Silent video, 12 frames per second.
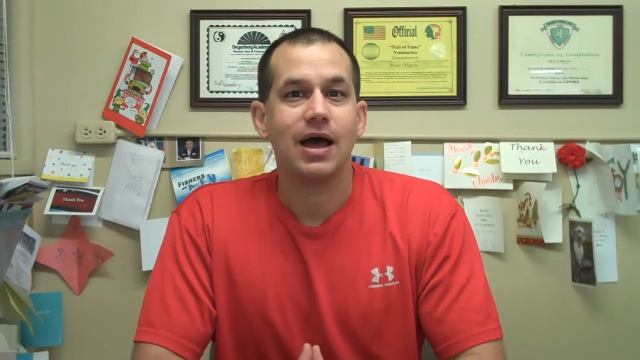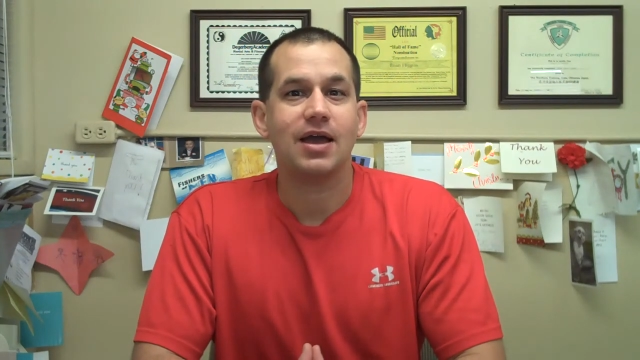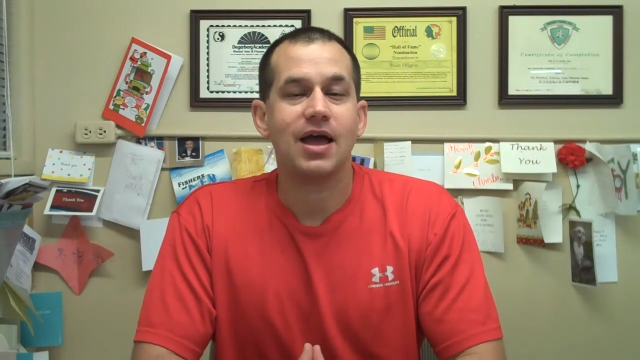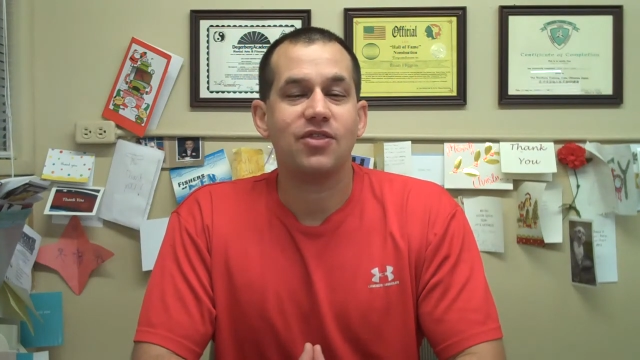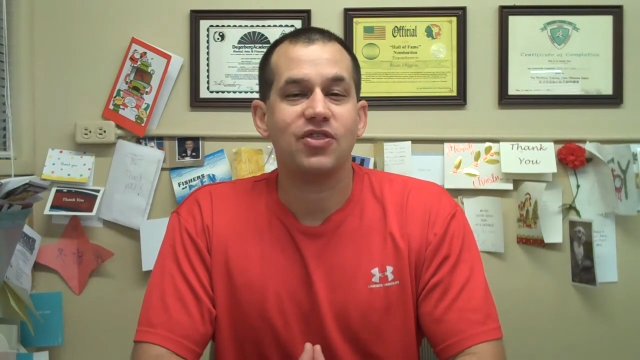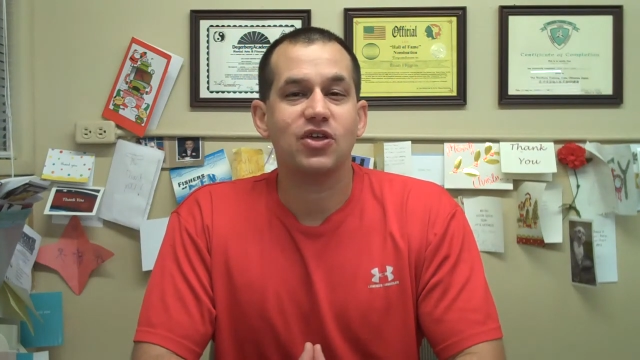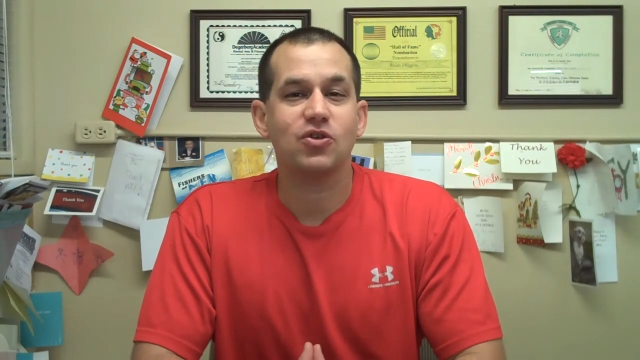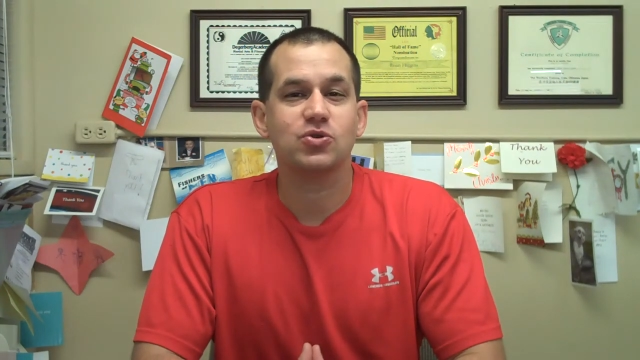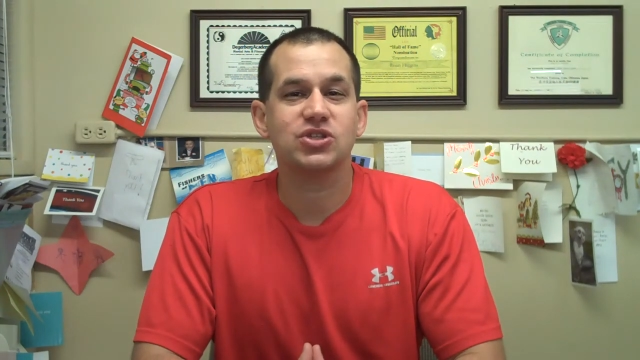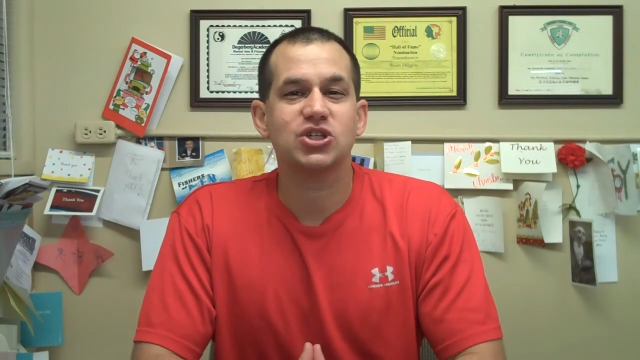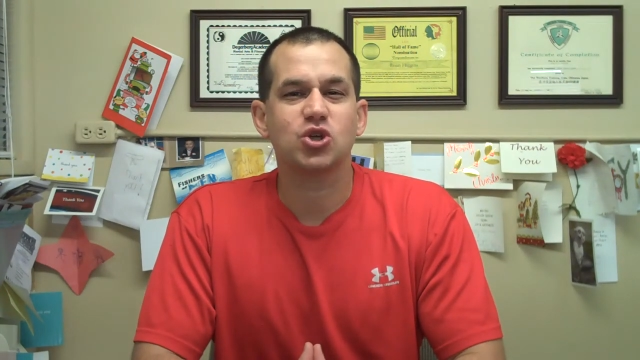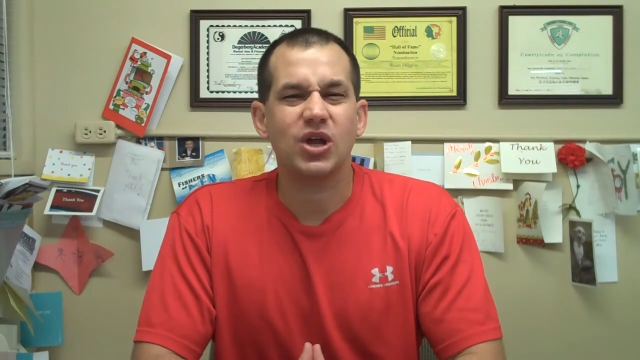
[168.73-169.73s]
I think
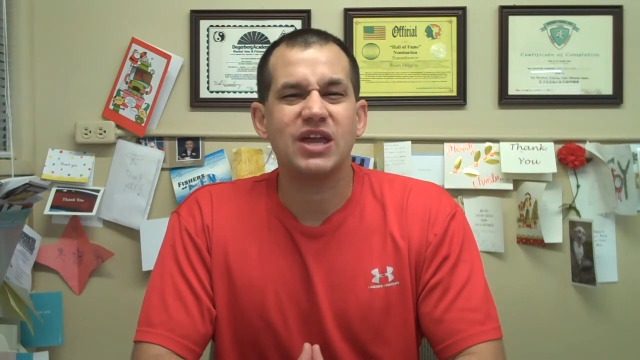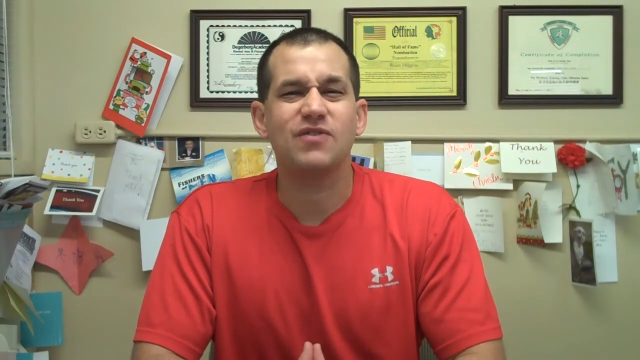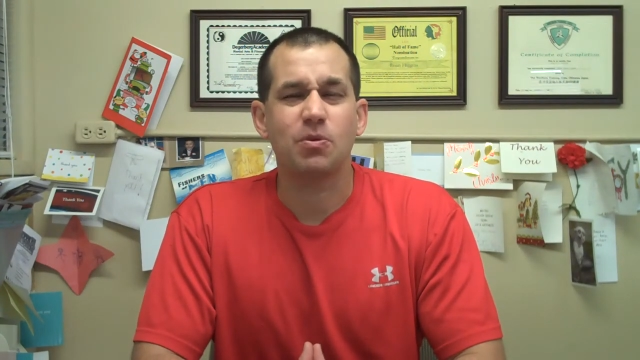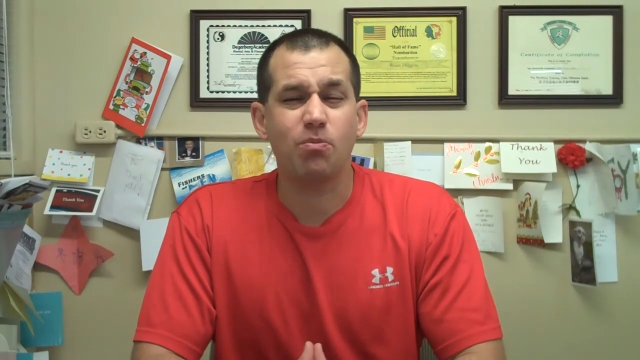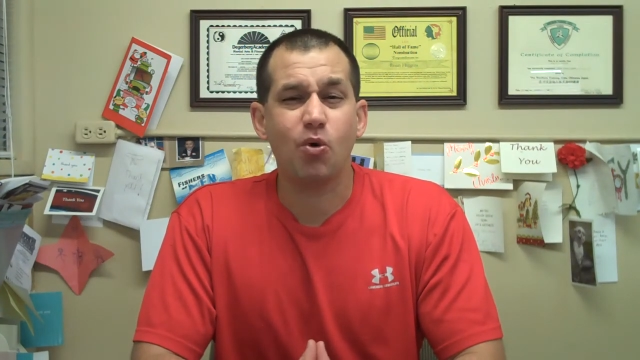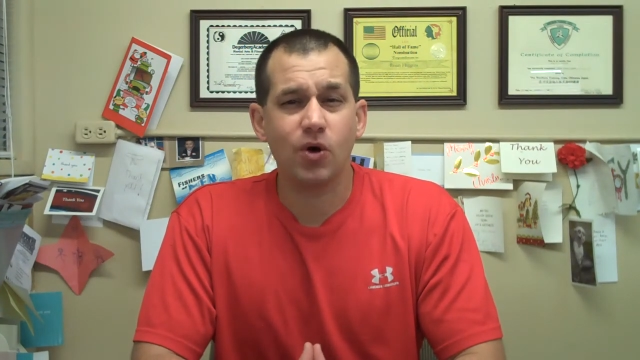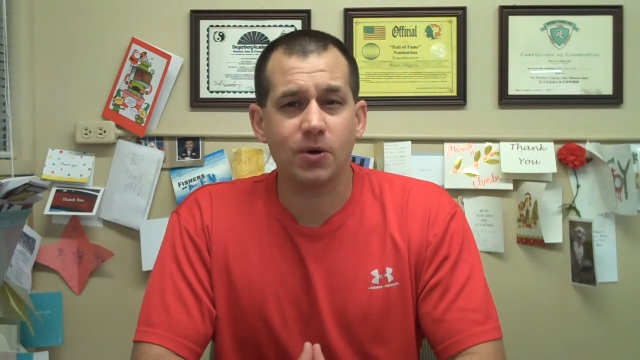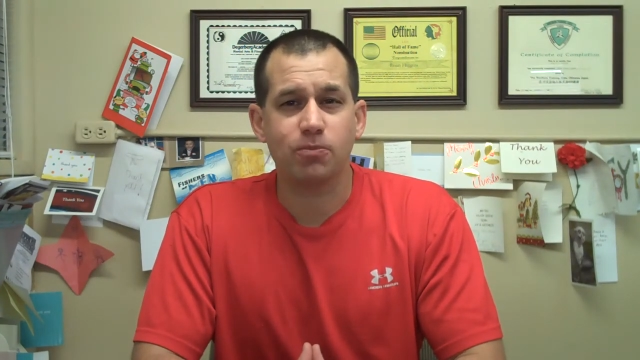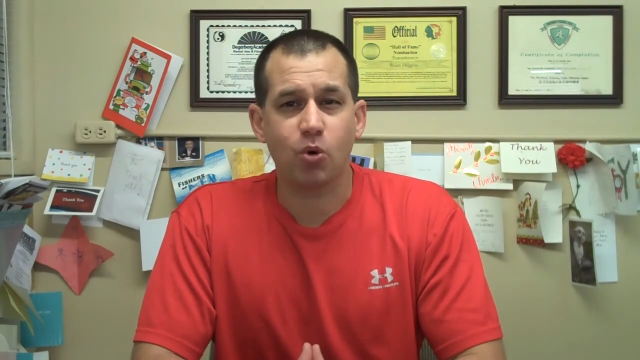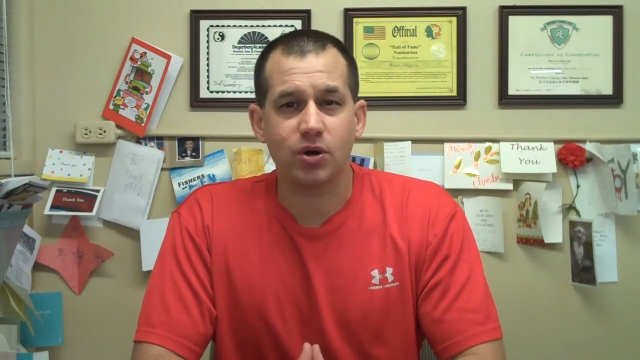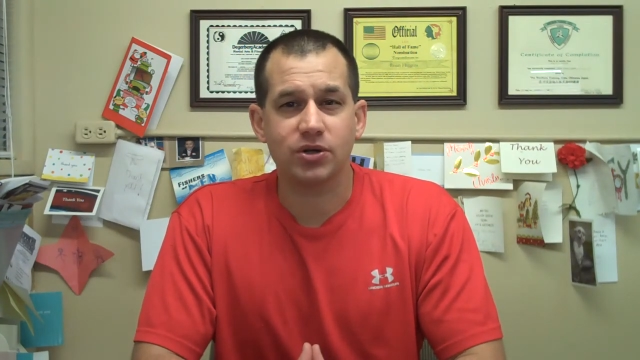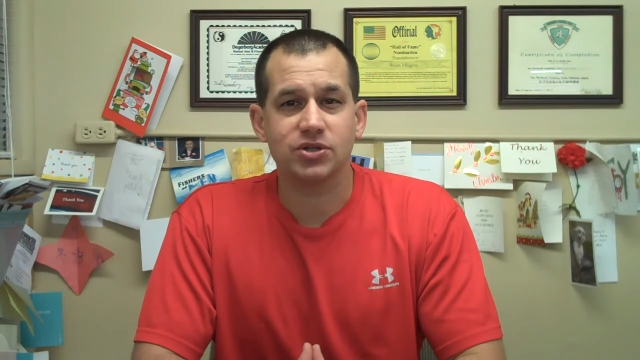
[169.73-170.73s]
those things are even more
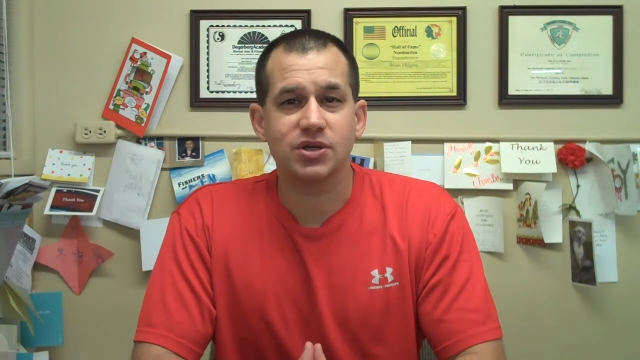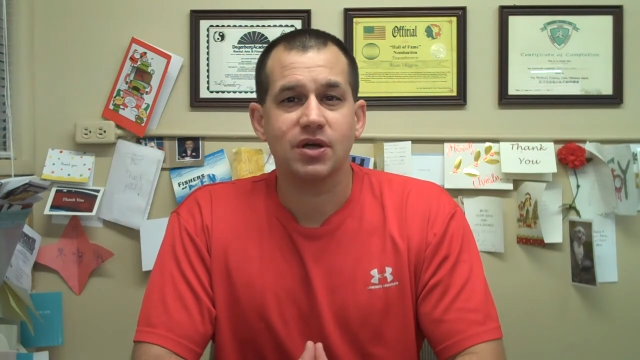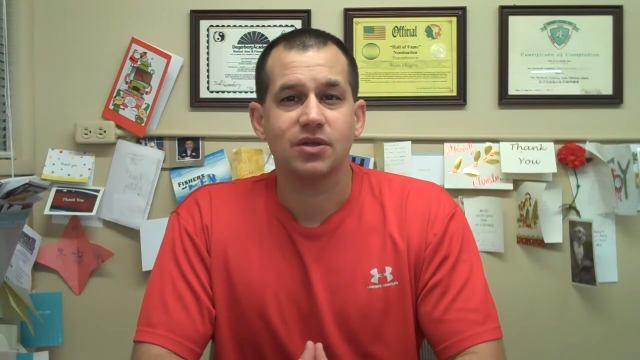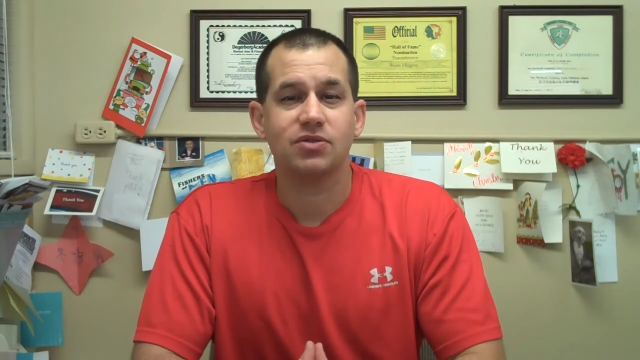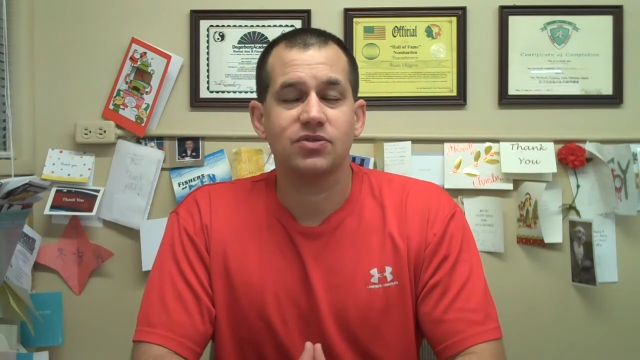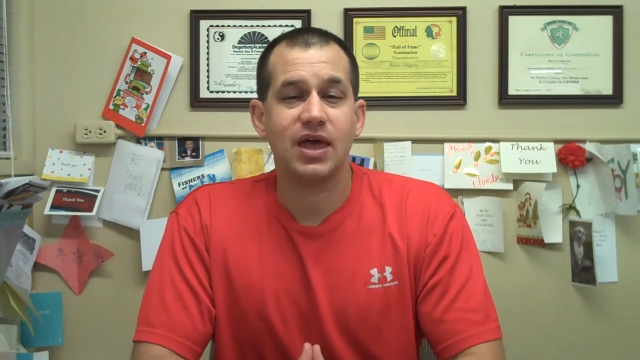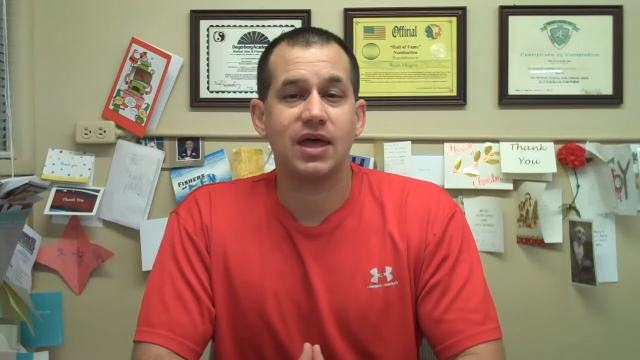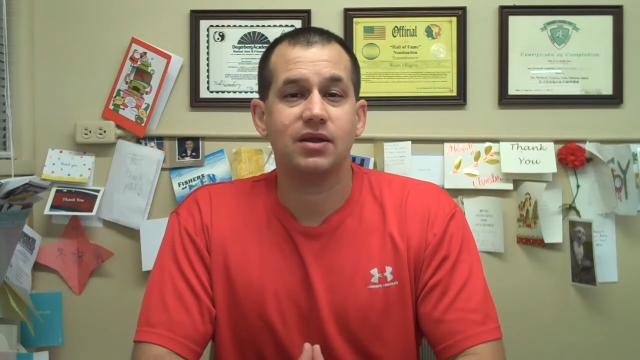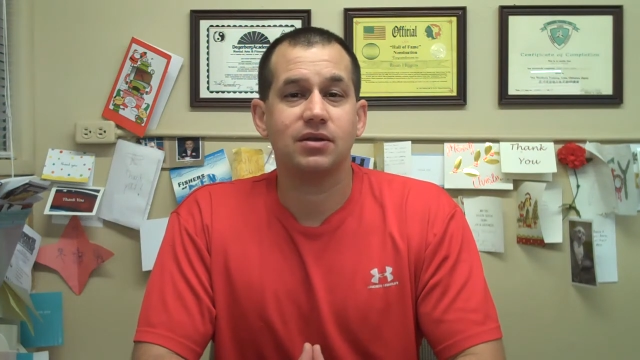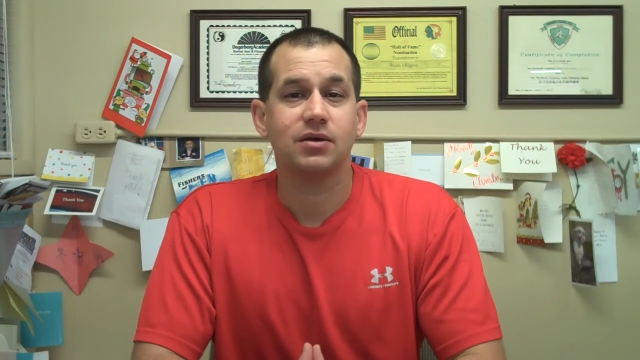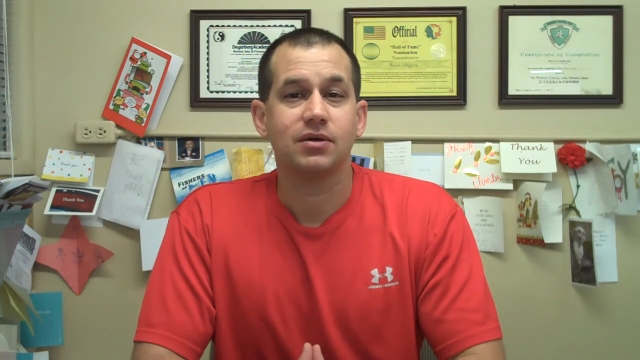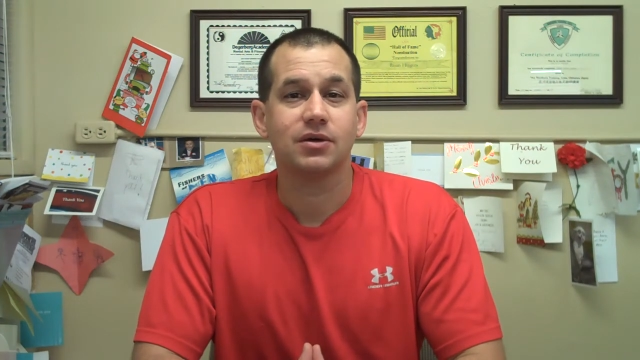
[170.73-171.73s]
important than